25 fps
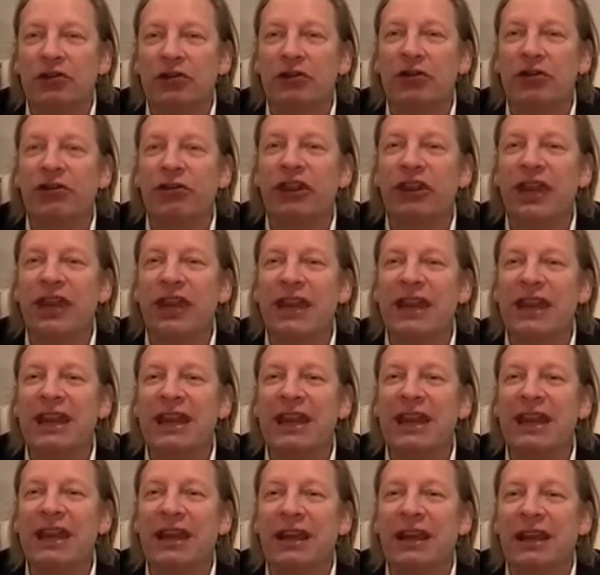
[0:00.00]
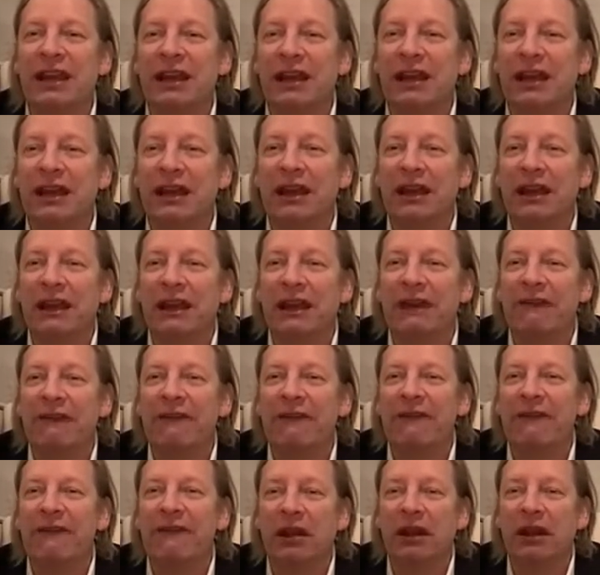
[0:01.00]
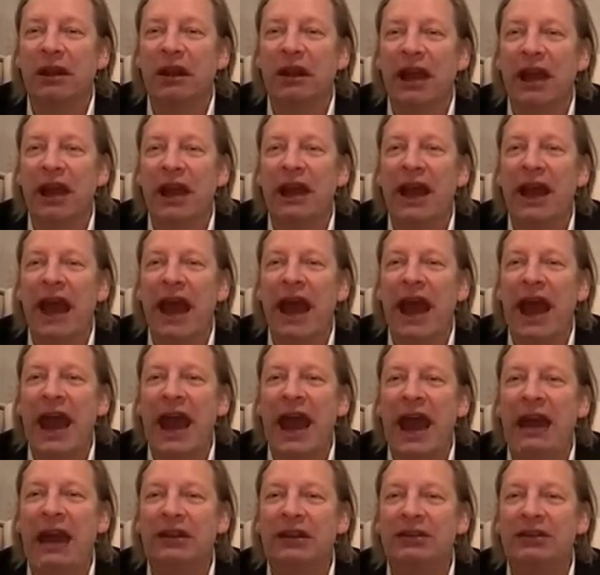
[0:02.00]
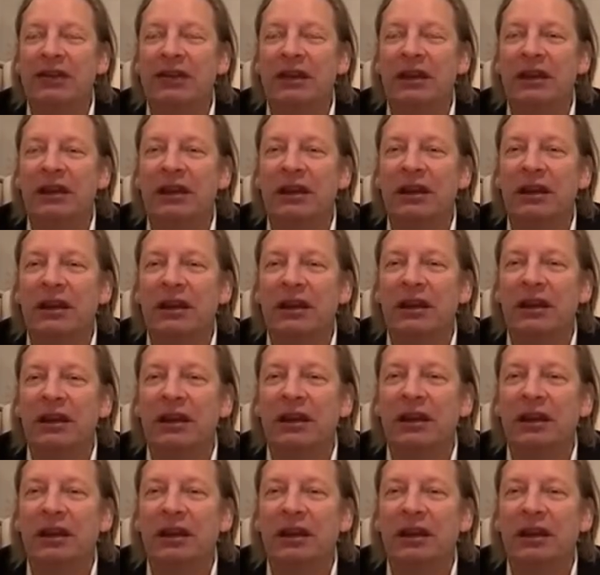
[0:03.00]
feel, and act toward you.